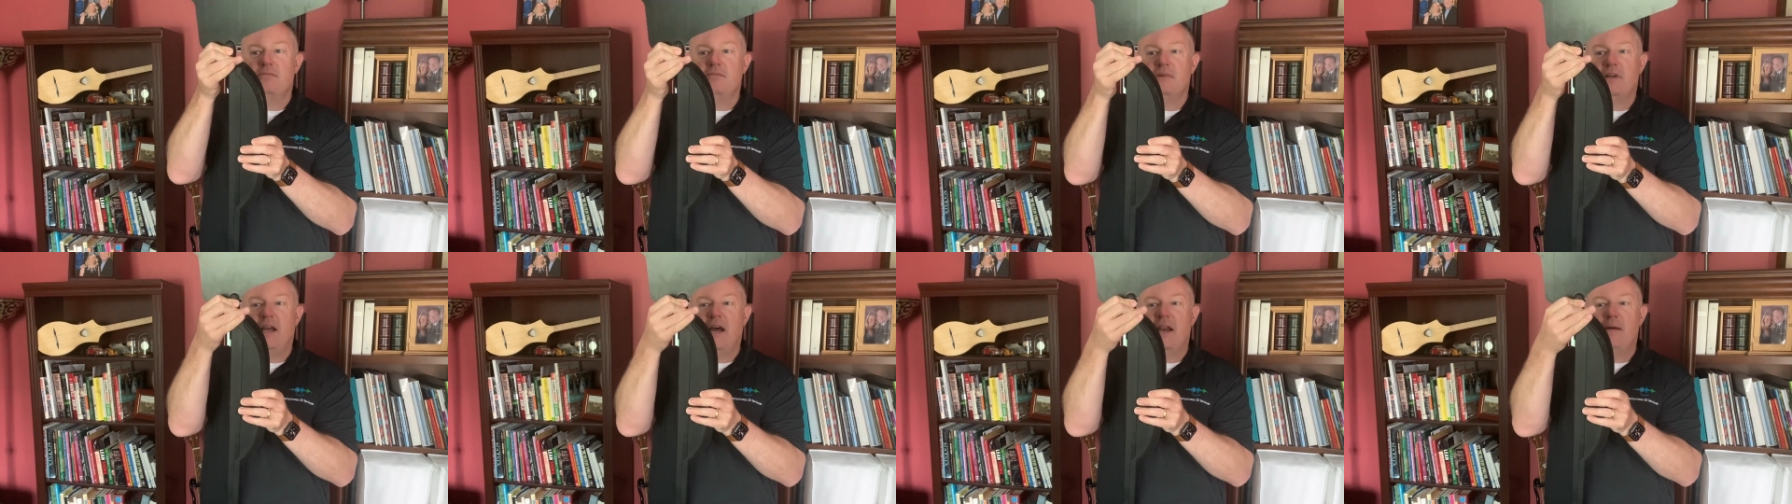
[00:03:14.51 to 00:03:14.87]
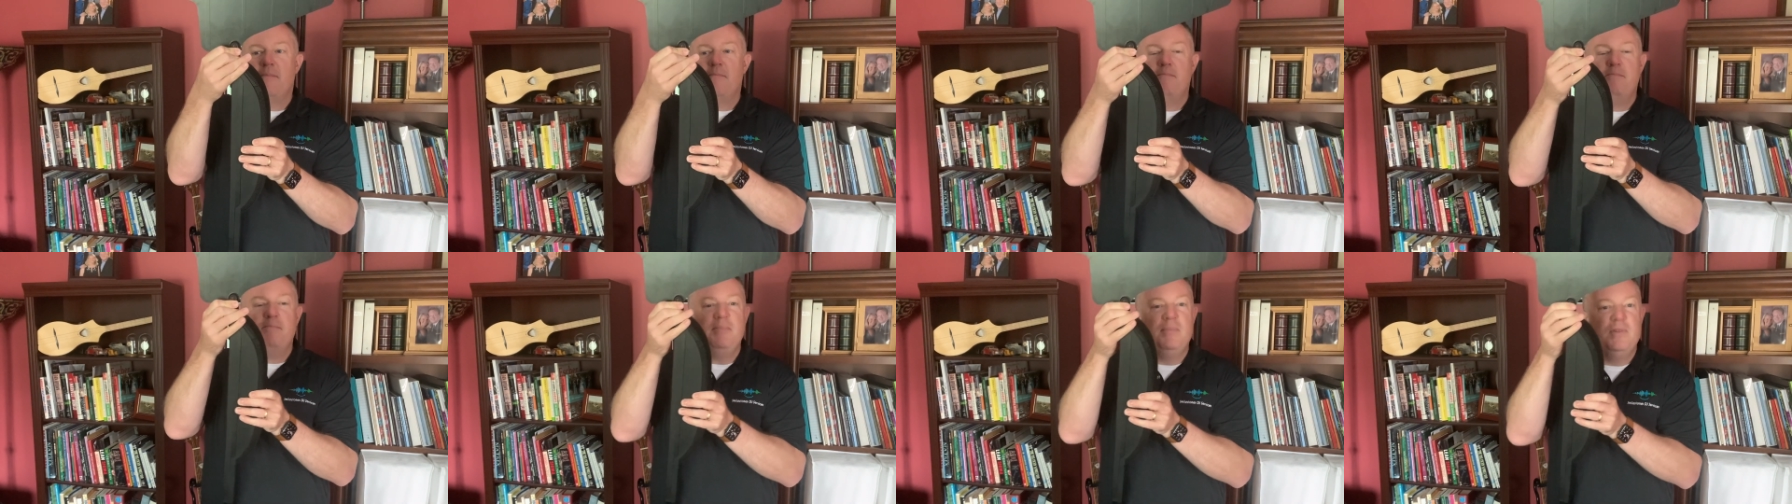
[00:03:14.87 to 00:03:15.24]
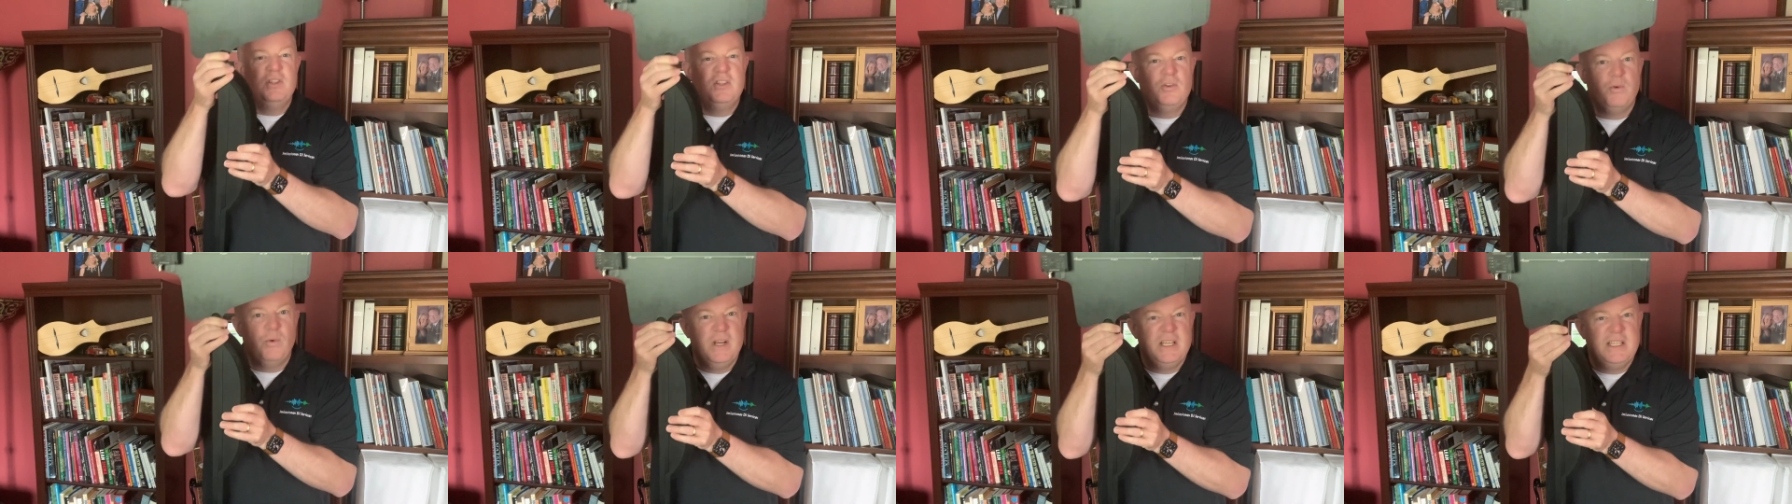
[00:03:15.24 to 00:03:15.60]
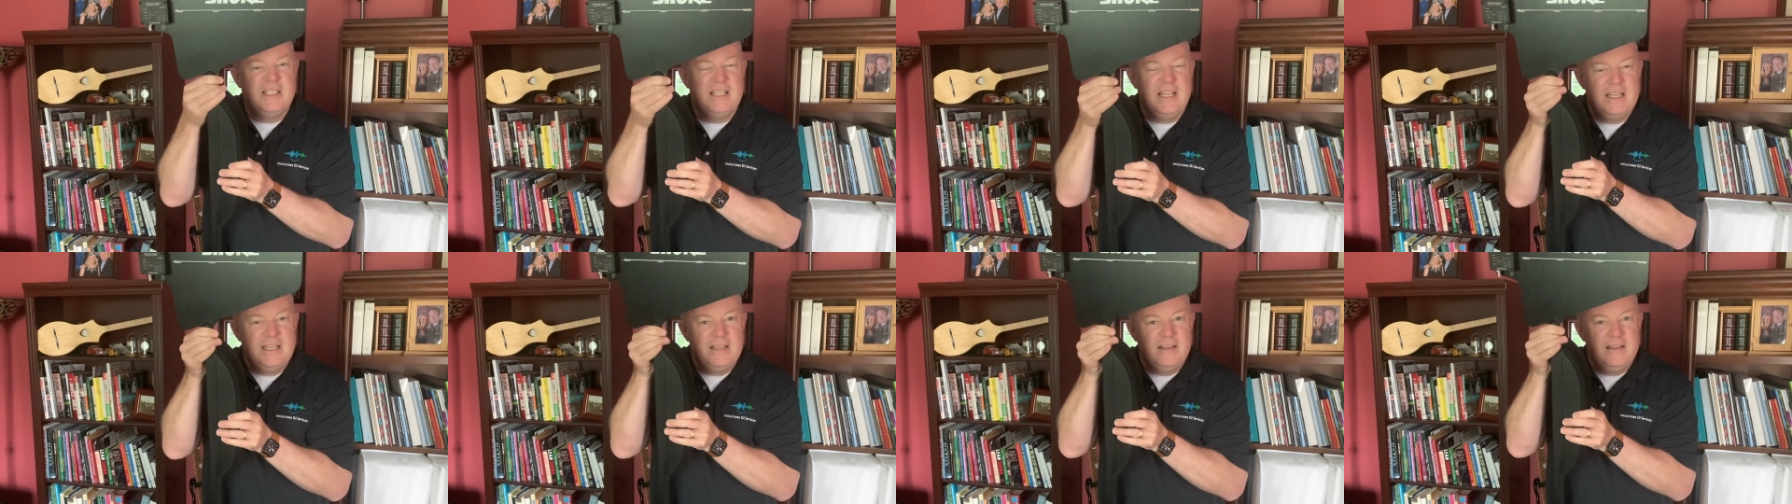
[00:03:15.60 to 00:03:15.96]
kind of twist
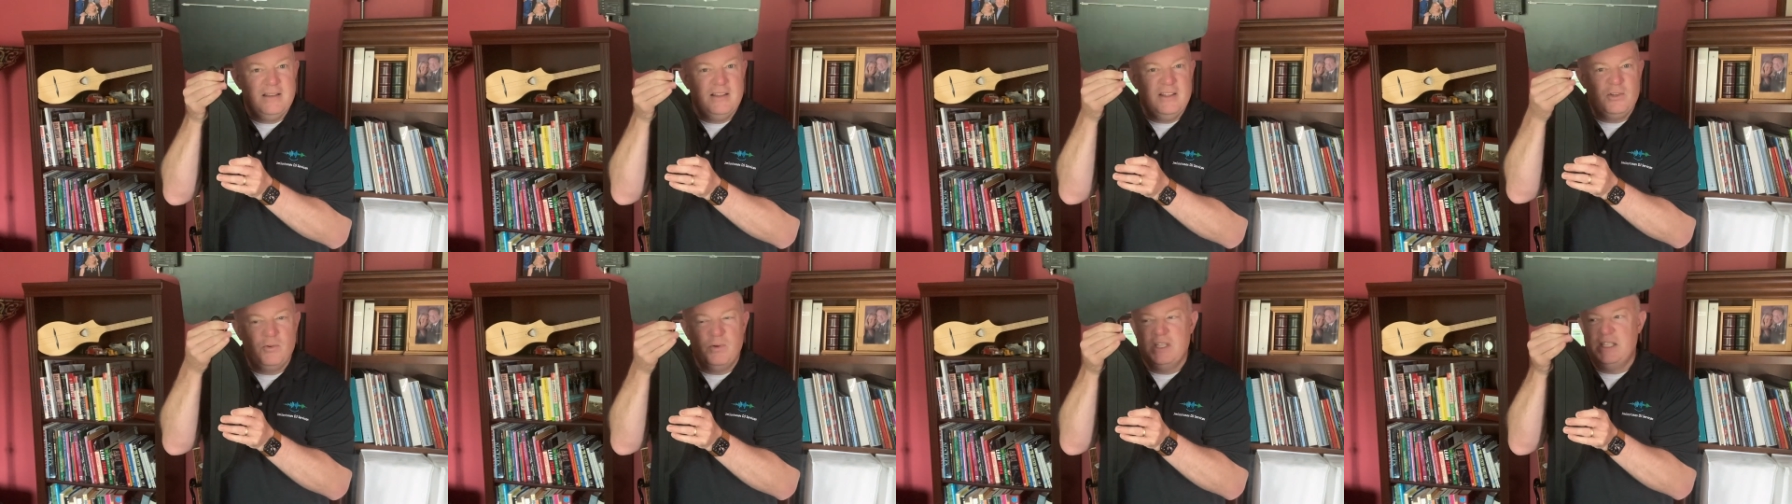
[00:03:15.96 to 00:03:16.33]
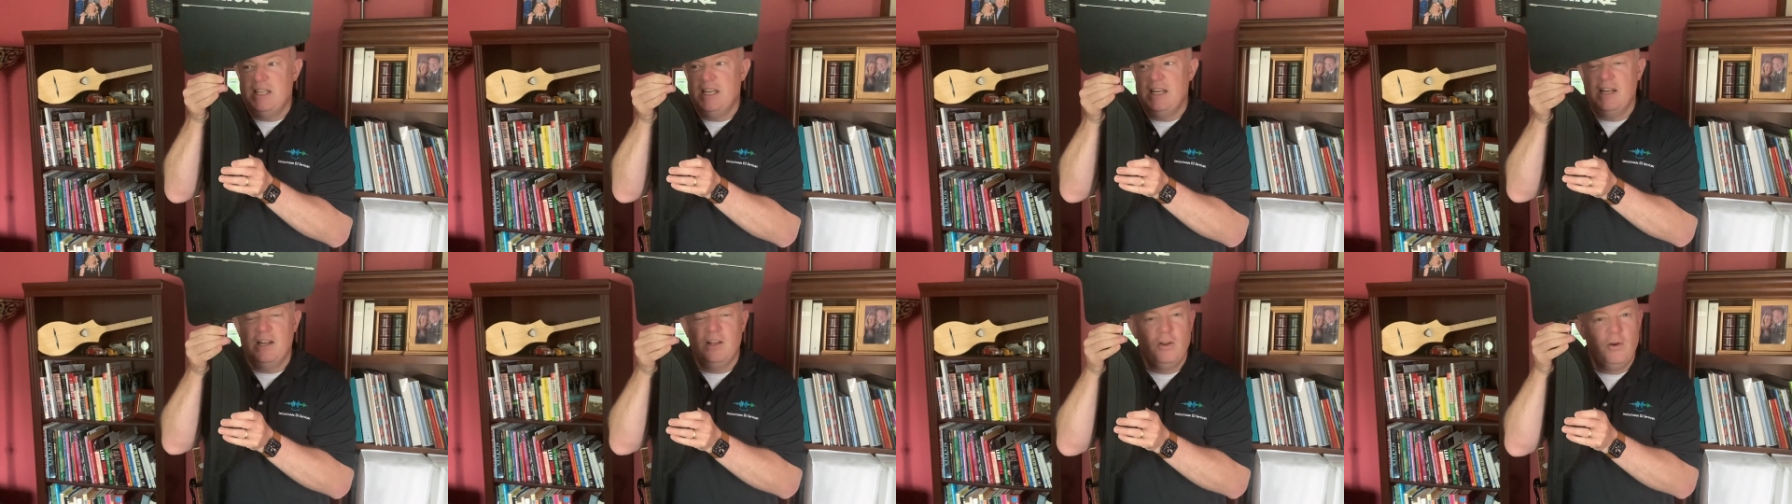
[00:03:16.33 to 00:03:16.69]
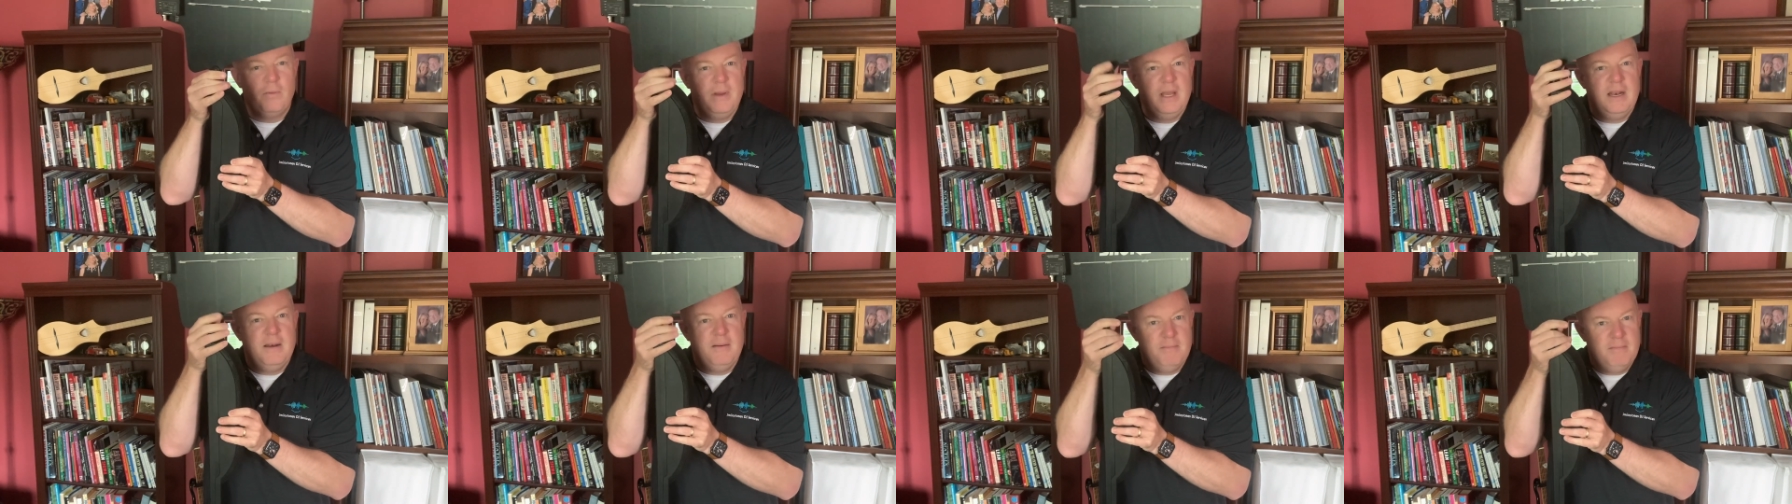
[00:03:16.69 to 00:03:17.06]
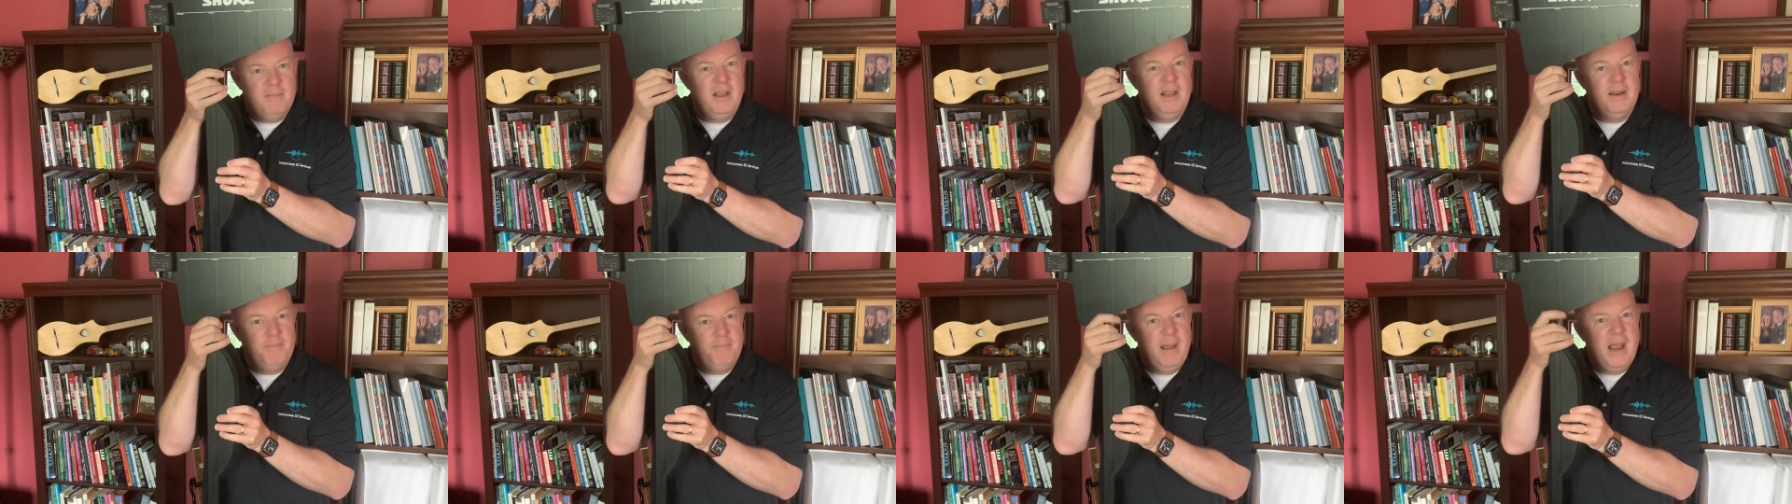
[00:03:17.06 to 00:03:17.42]
it in a little bit, and
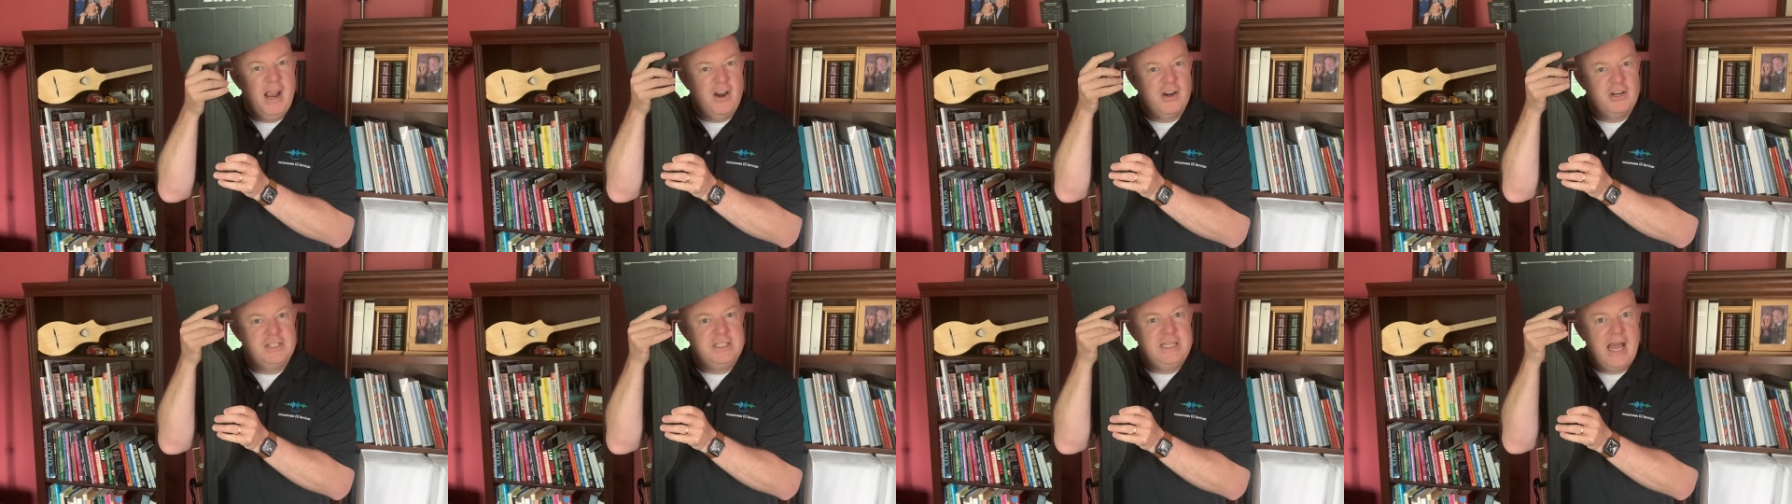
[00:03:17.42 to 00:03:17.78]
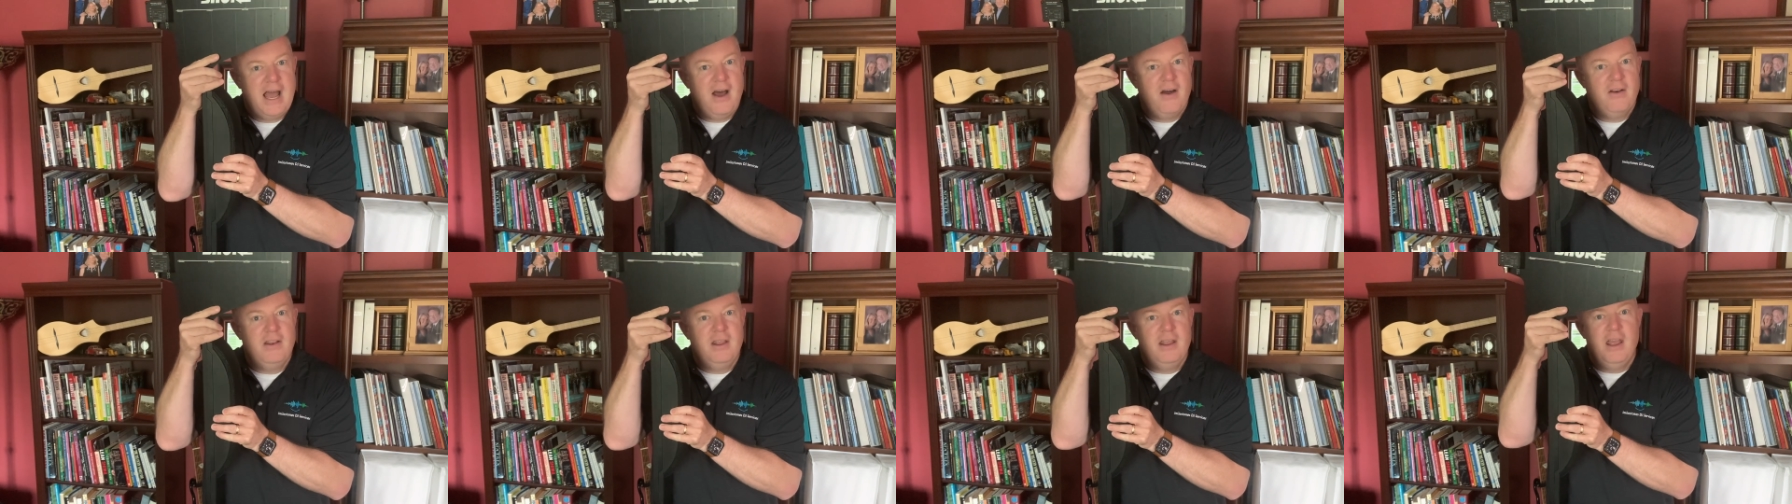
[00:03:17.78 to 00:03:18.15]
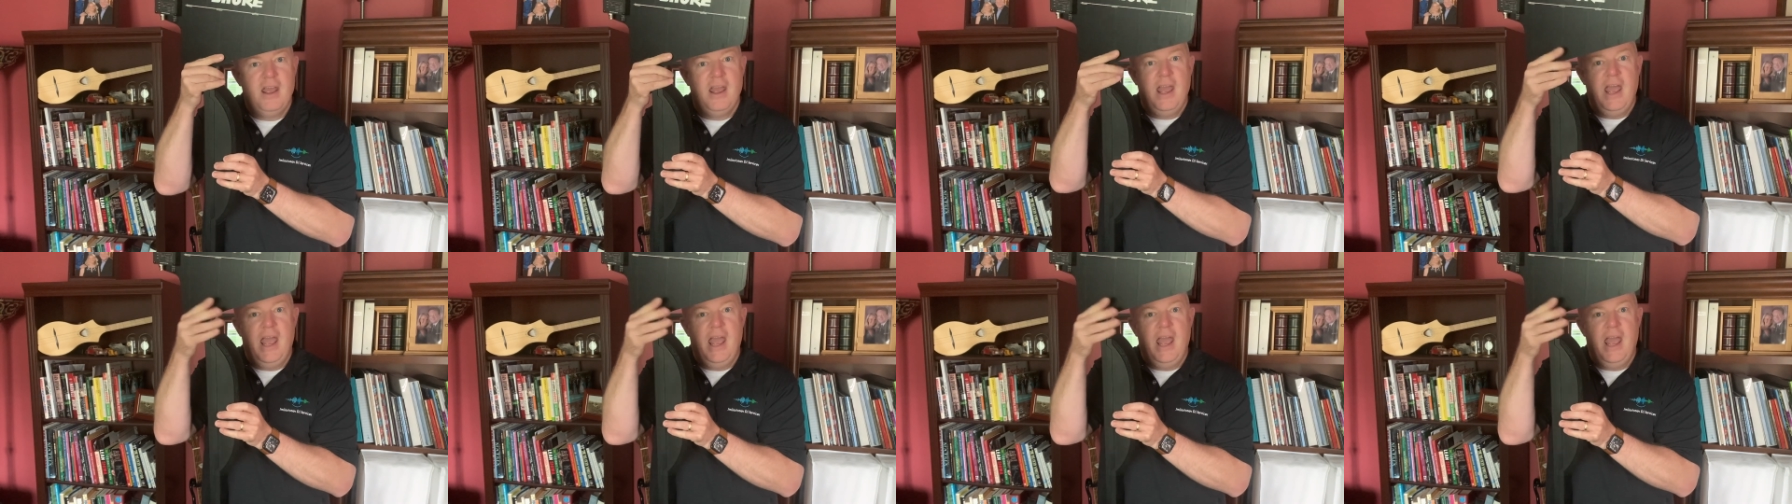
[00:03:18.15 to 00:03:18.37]
it bears down,